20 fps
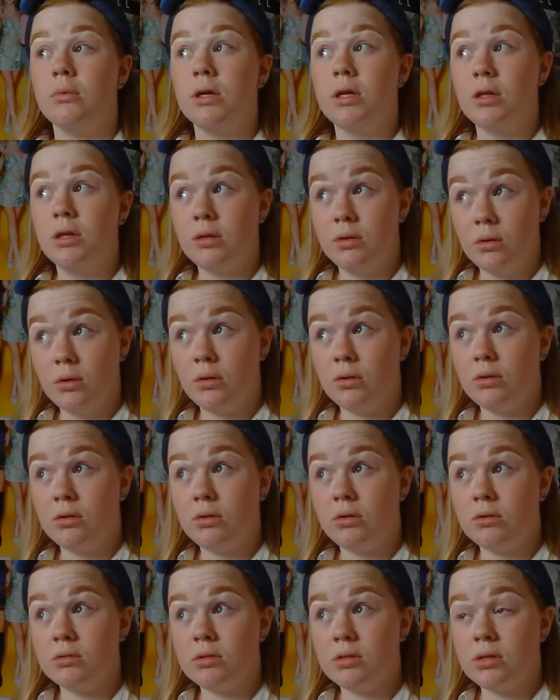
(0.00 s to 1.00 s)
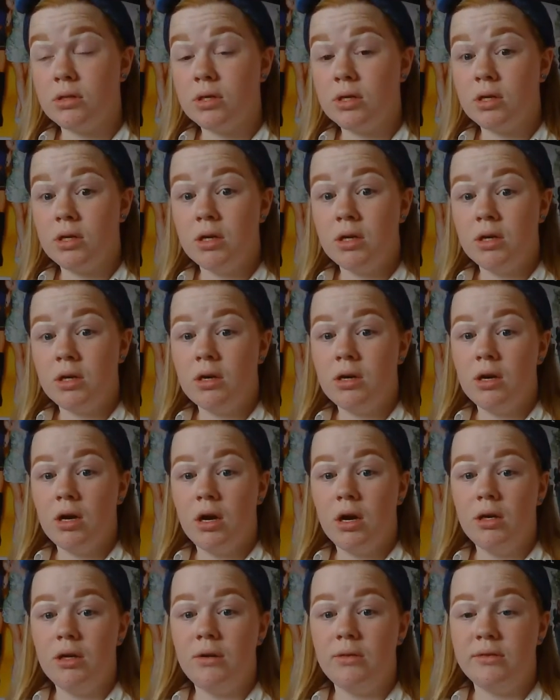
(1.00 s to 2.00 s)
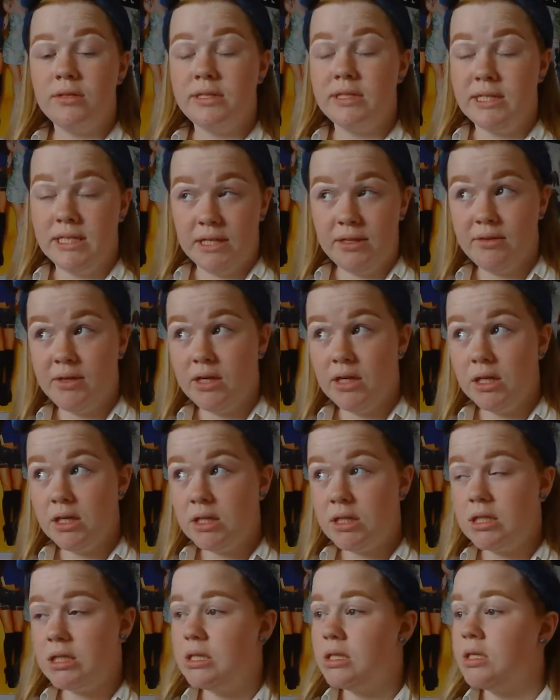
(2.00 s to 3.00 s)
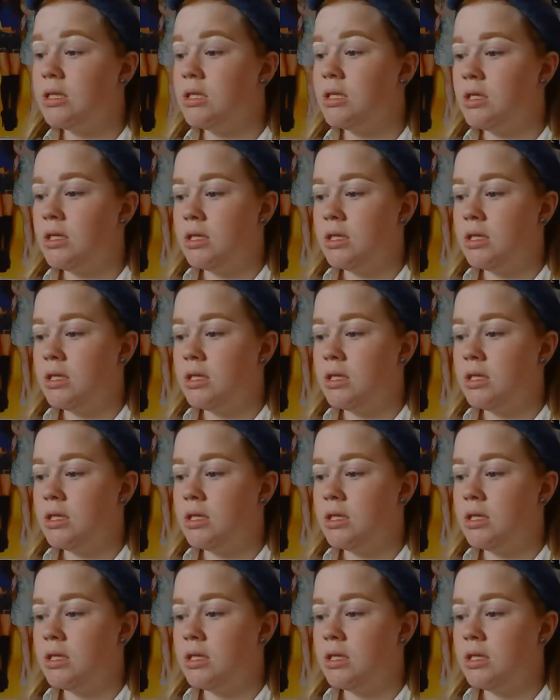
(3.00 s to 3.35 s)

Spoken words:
my god. Are you serious?